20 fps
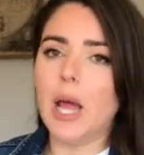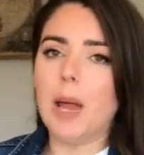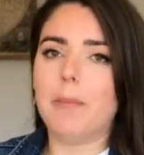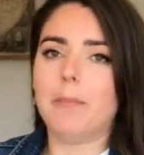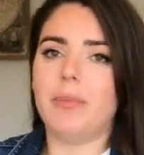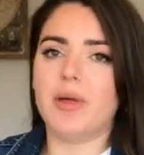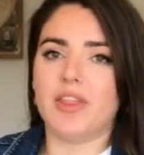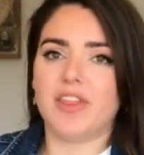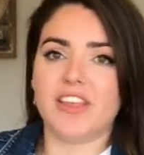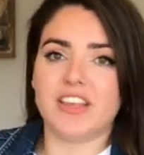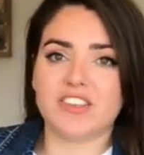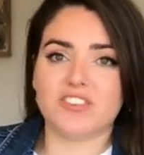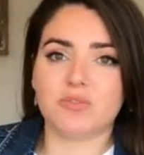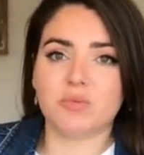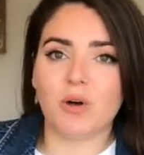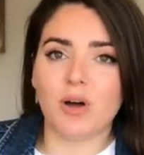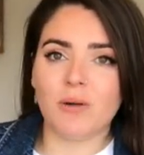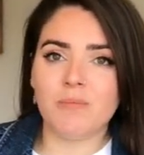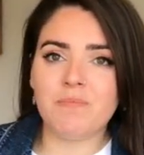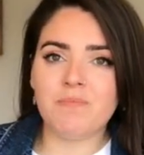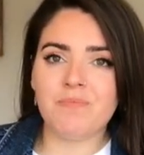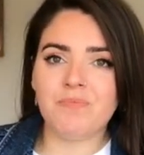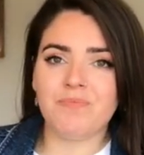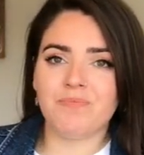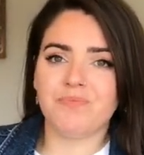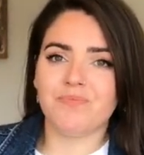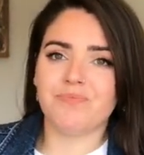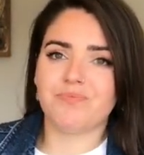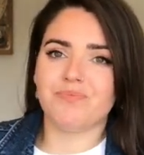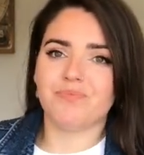But this one,
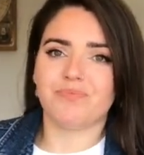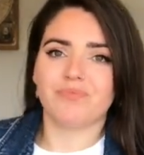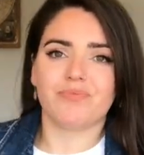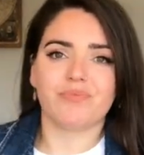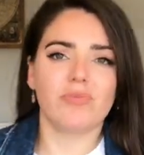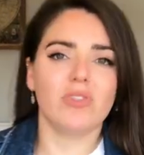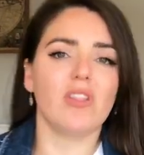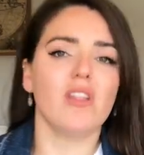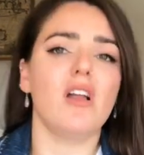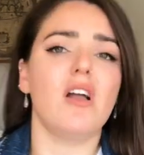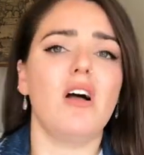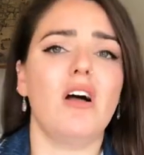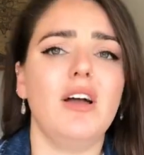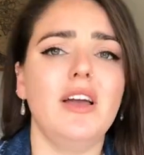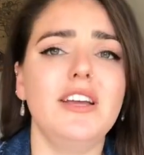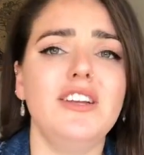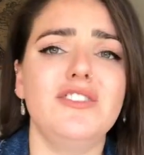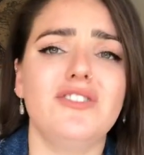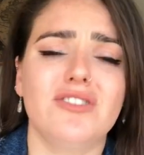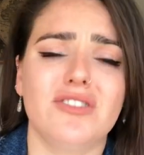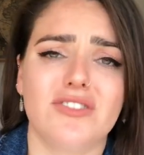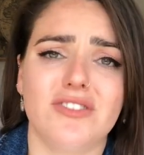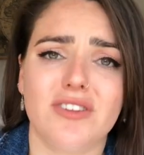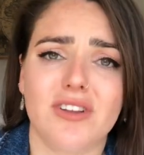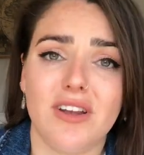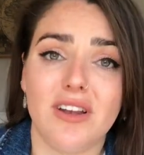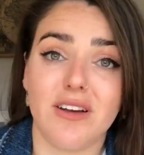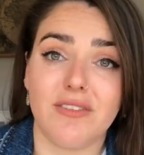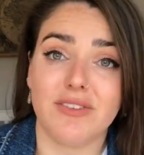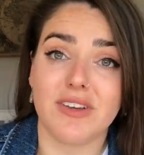I just
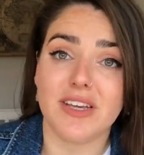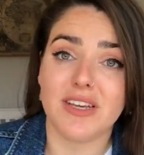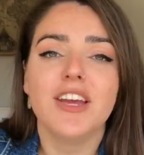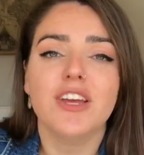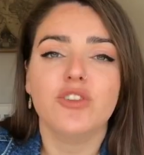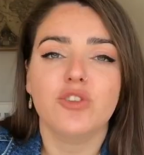love it.